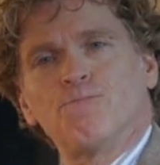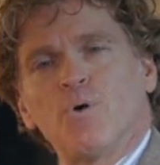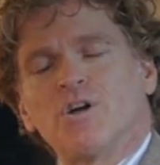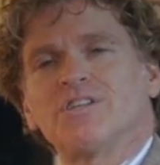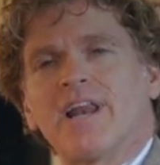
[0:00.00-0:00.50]

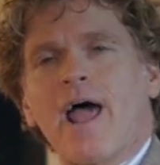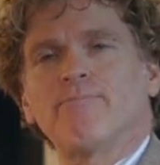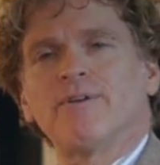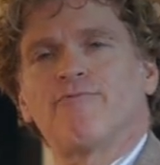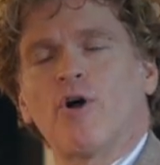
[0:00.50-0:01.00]
Where does it
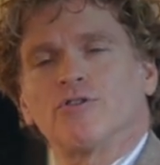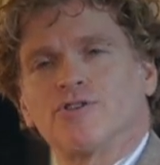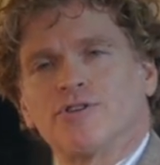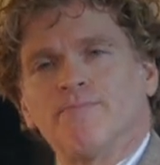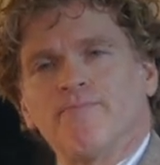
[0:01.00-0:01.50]
happen
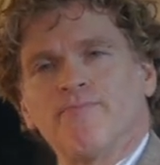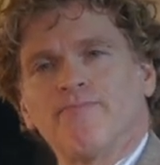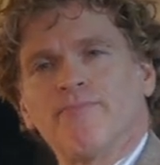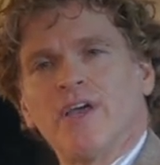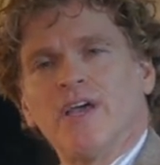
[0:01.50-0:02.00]
first?
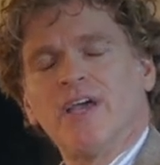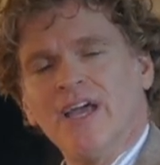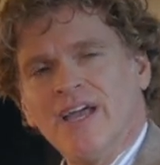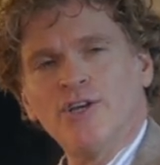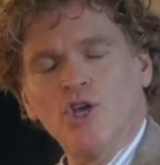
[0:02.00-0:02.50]

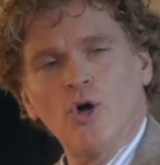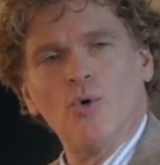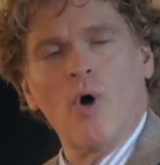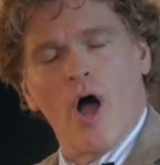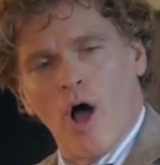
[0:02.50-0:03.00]
In
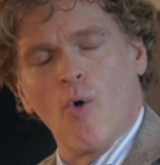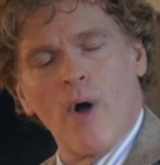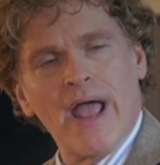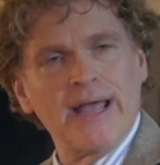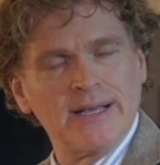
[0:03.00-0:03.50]
you,
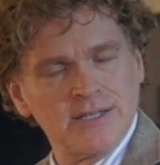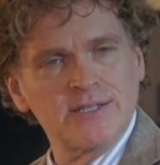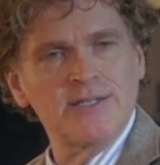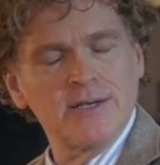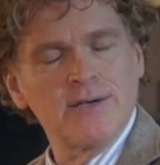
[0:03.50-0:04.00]

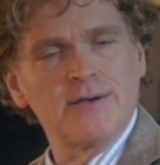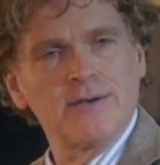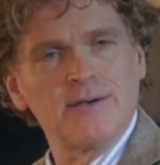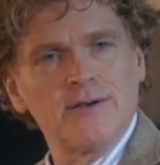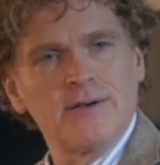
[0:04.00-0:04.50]
always.
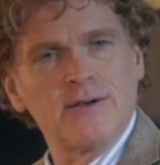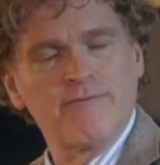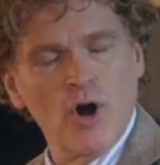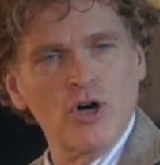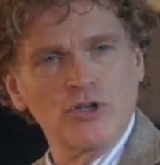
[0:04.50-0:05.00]

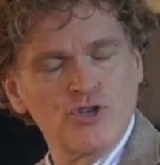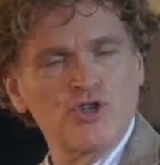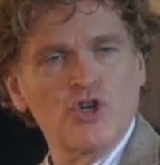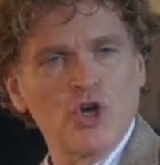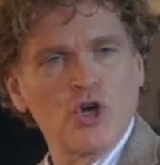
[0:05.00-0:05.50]

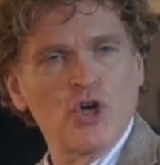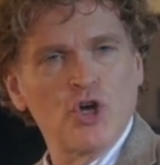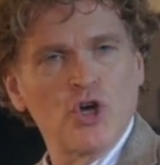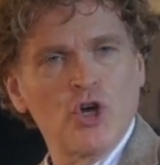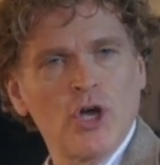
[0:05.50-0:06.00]
First.
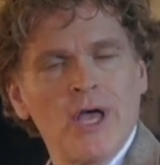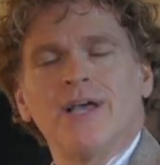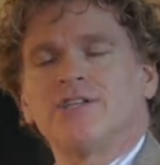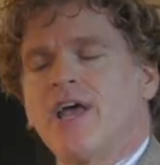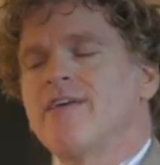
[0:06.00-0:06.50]

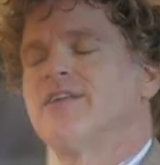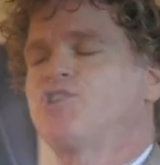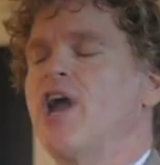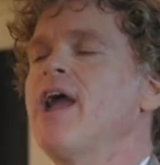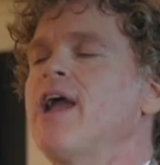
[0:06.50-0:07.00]
Say the
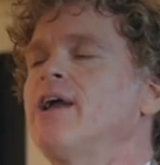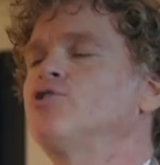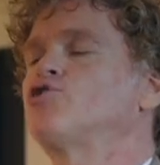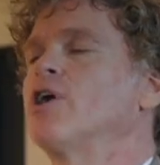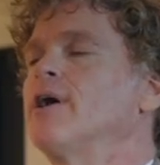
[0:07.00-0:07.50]

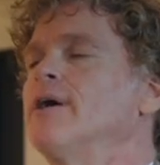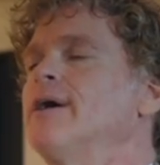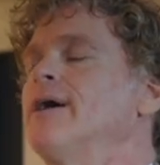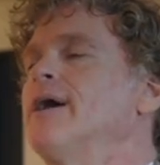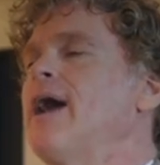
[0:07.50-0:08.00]
change,
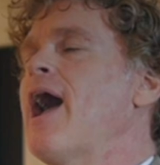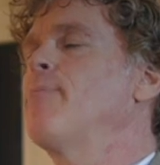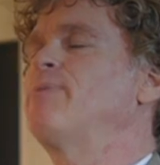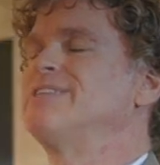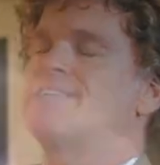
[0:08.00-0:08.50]
the change.
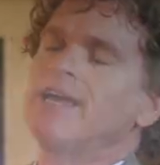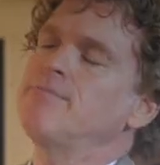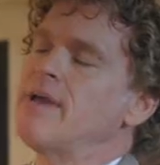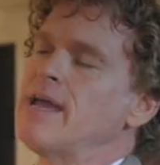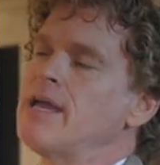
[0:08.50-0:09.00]
Happens,
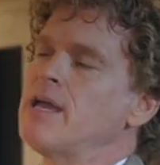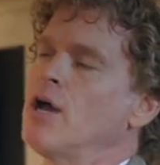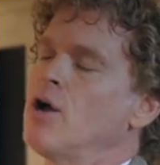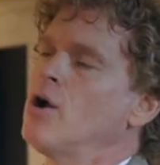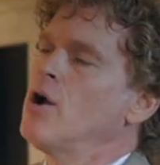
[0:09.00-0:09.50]
in me,
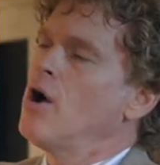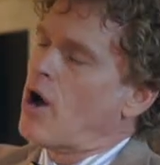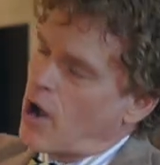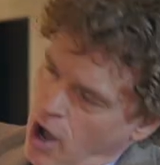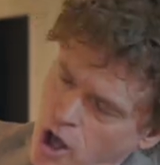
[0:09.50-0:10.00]
happens
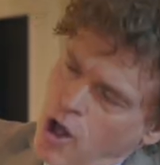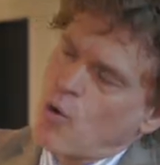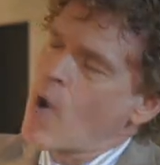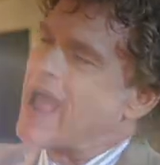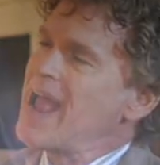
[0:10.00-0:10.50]
in me
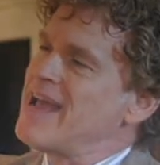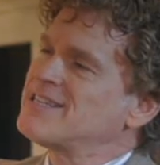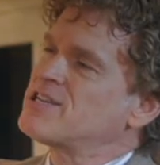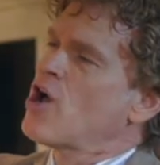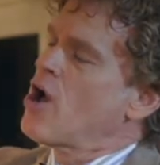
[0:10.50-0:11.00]

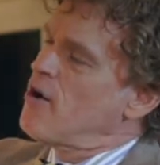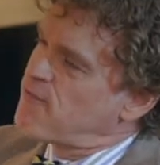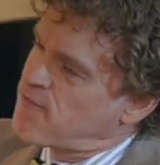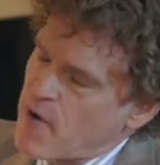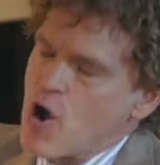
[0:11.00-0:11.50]
always, always.
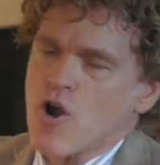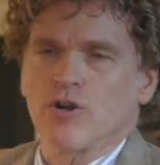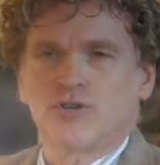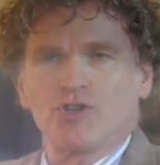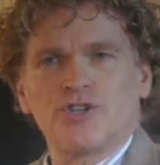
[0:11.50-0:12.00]

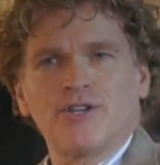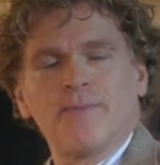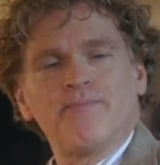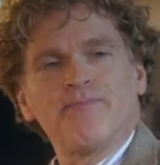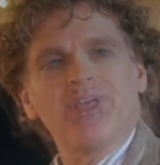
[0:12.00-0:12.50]
First.
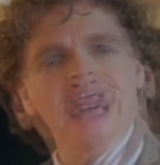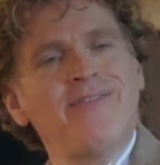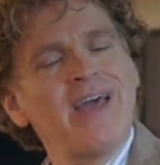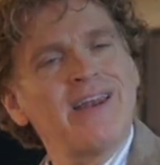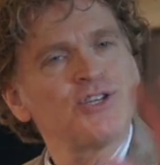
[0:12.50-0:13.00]
first.
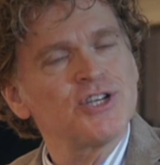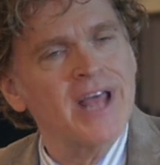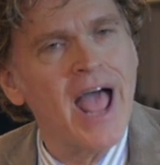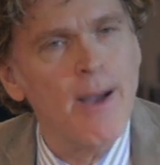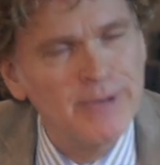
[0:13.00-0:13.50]
And then it just
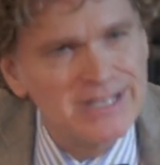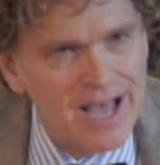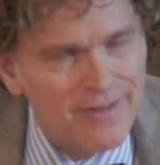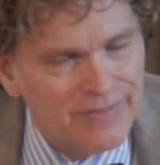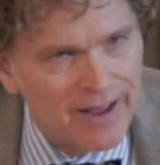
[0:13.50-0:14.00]
happens
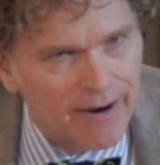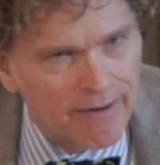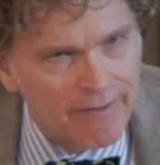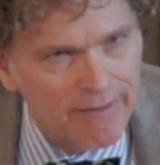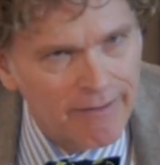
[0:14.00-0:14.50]
out
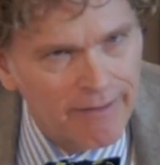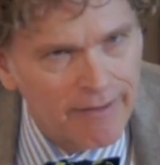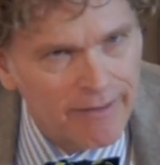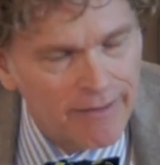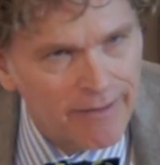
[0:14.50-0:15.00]
there.
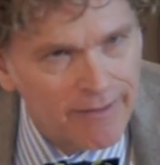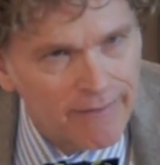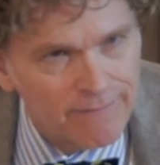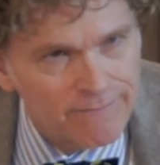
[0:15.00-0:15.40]
Yes.